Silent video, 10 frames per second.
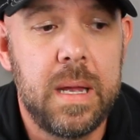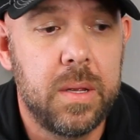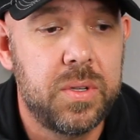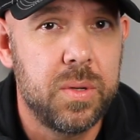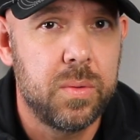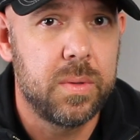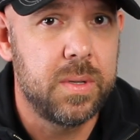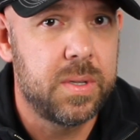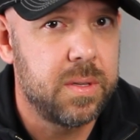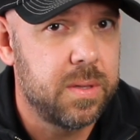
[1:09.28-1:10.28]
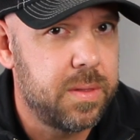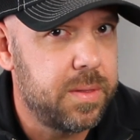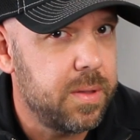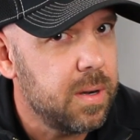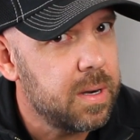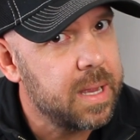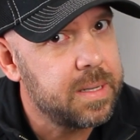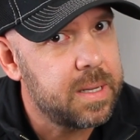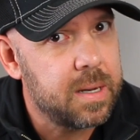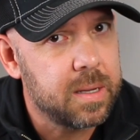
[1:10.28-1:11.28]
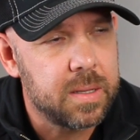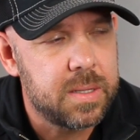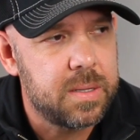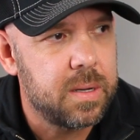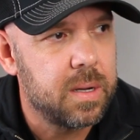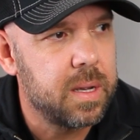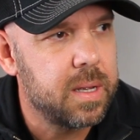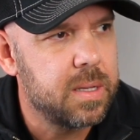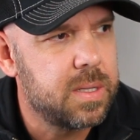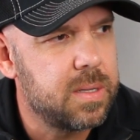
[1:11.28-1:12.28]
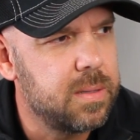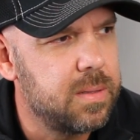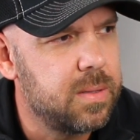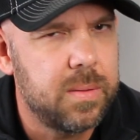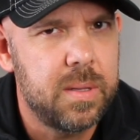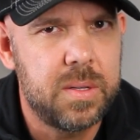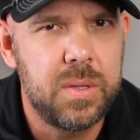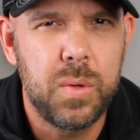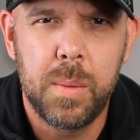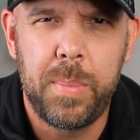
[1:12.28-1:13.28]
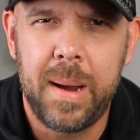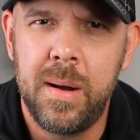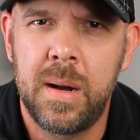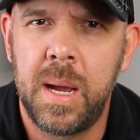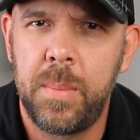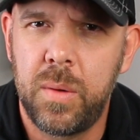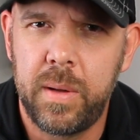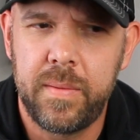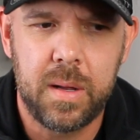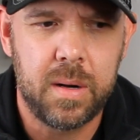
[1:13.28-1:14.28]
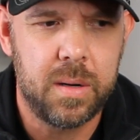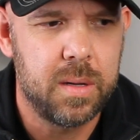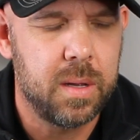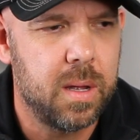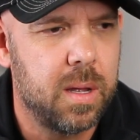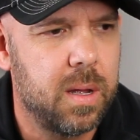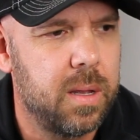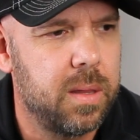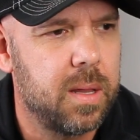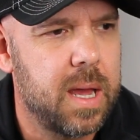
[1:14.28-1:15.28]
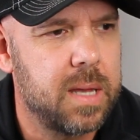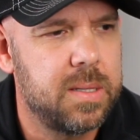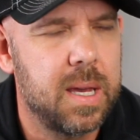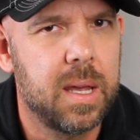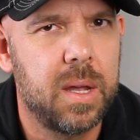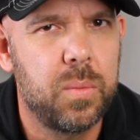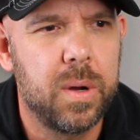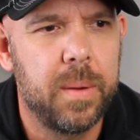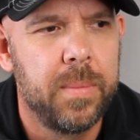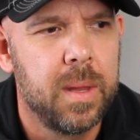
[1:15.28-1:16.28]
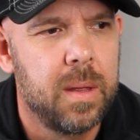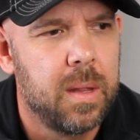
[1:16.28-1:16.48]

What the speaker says: and so this third idea to consider is sort of this newer paradigm that we've entered in the last decade, where